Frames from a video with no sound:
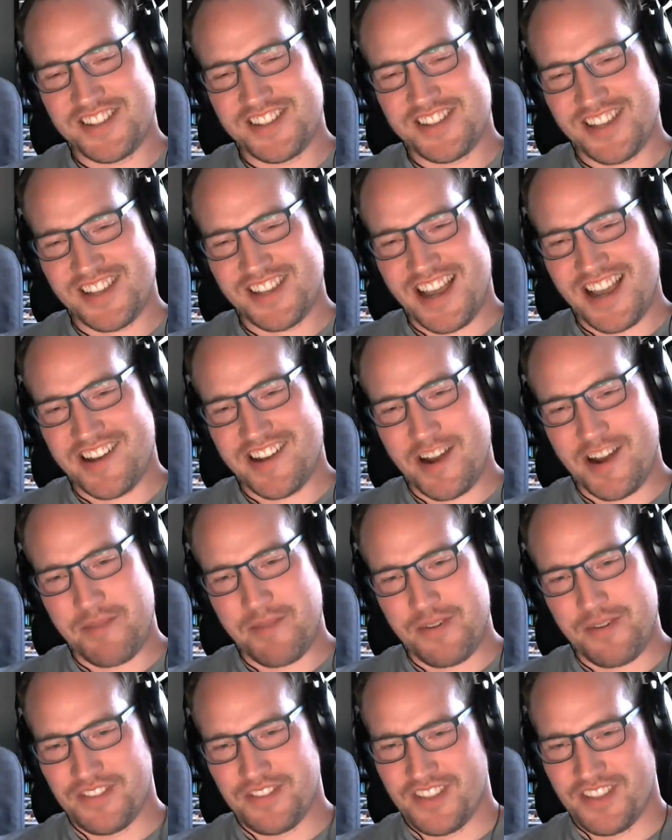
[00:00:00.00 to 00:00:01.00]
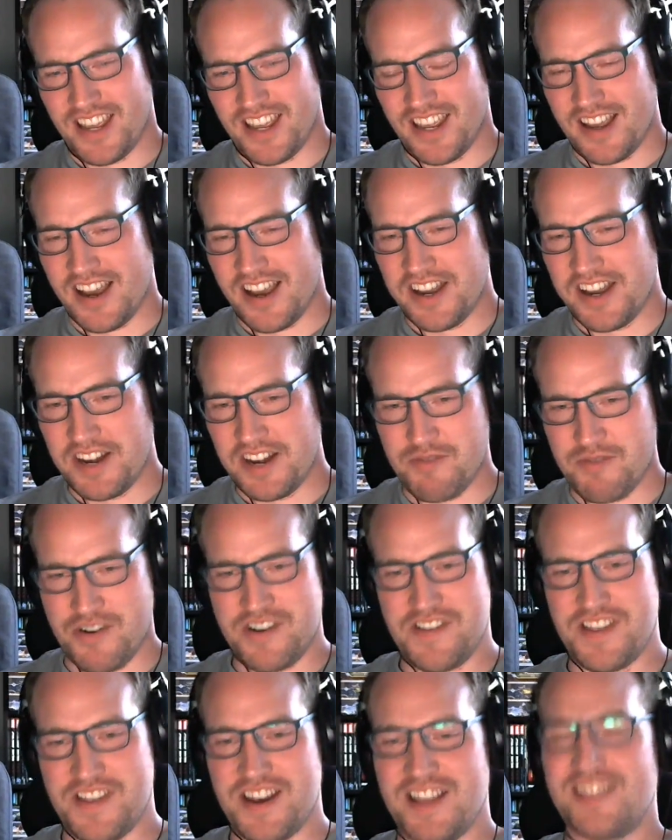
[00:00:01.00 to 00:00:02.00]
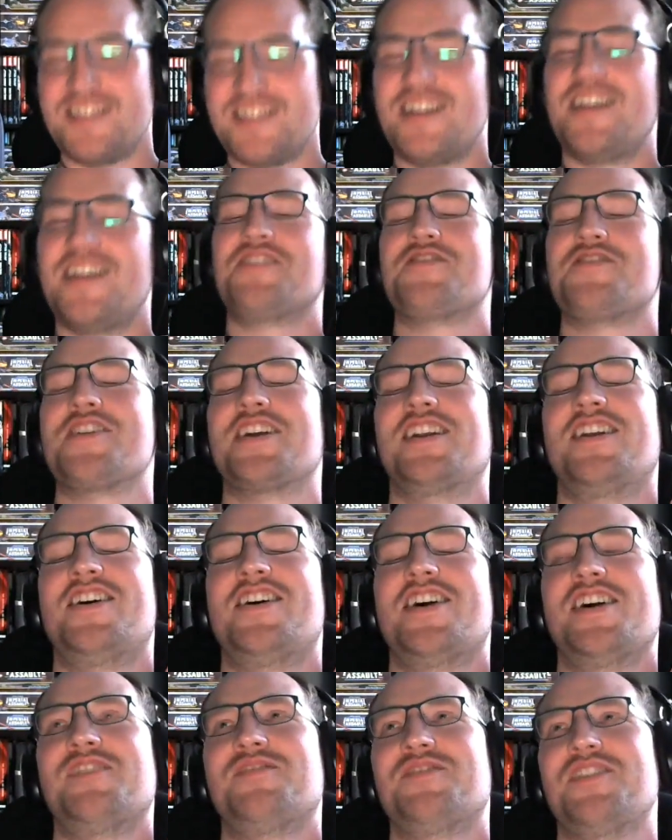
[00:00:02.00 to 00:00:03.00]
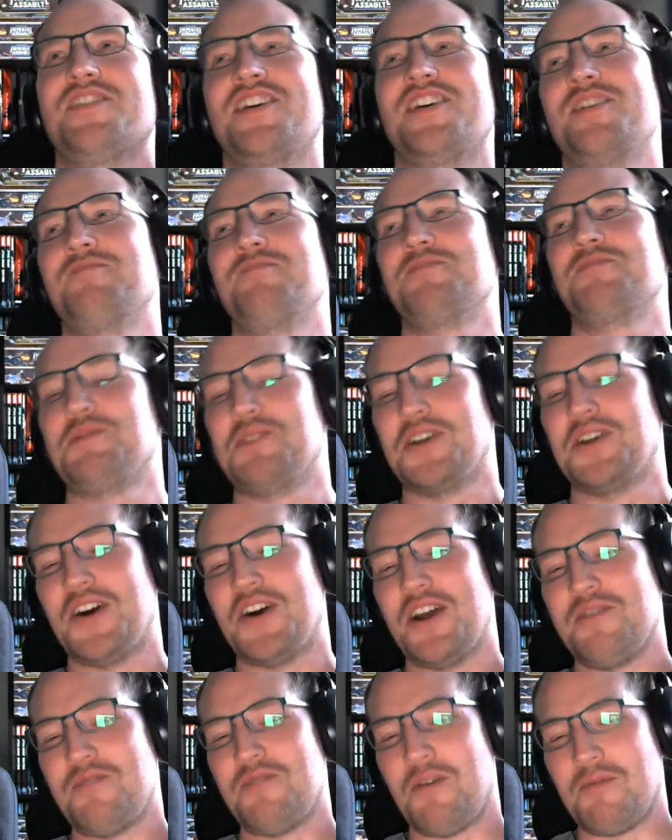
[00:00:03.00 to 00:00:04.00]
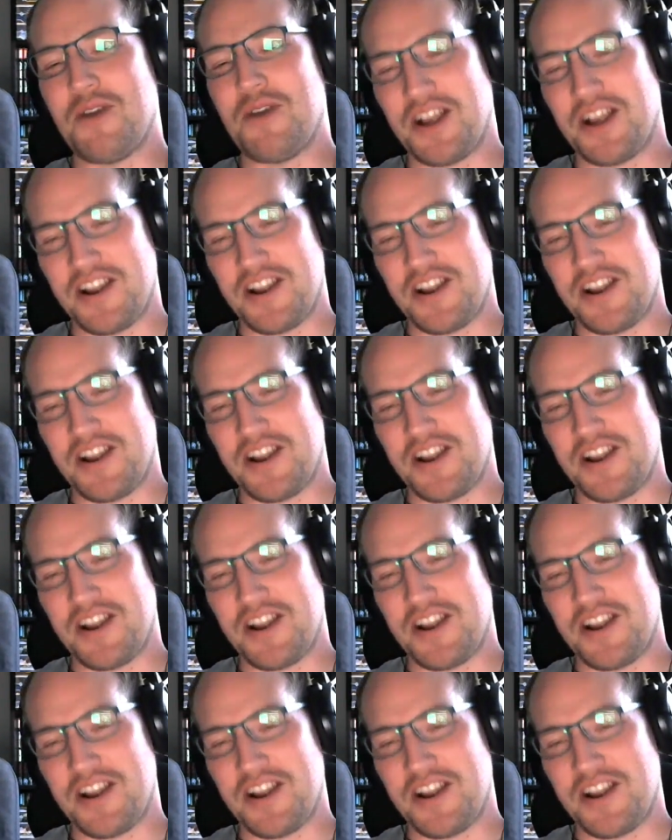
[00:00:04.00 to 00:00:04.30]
to catch up on I didn't watch the Nintendo Direct live. So when I got home from work,